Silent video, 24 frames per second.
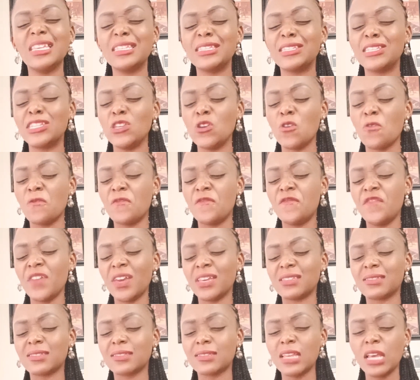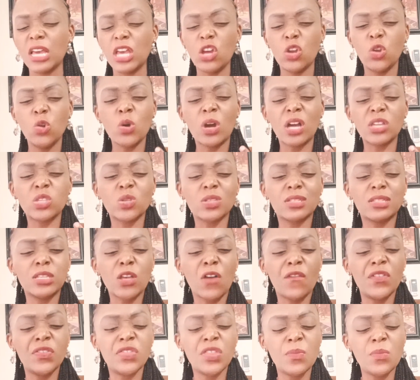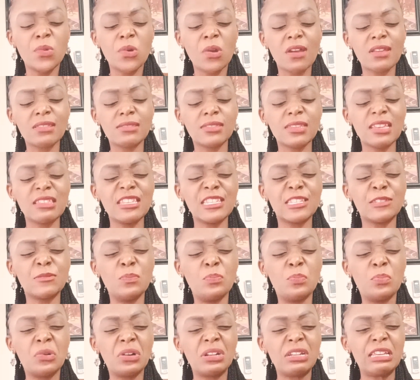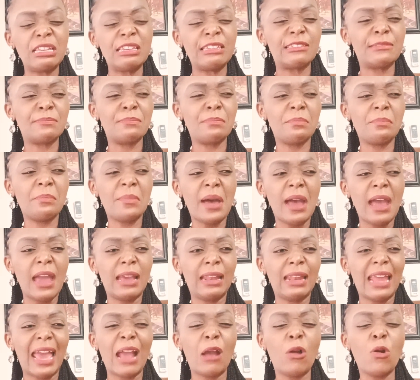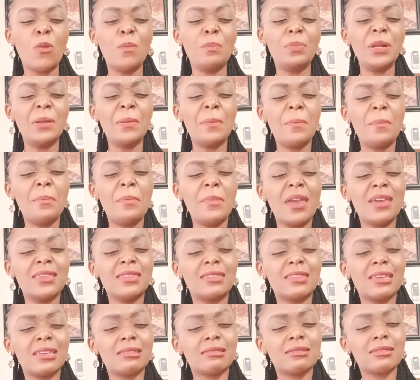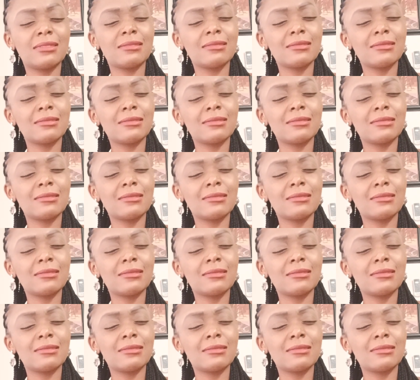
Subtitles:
See your face. Look at yourself in the mirror and say, this body is mine. I compliment it.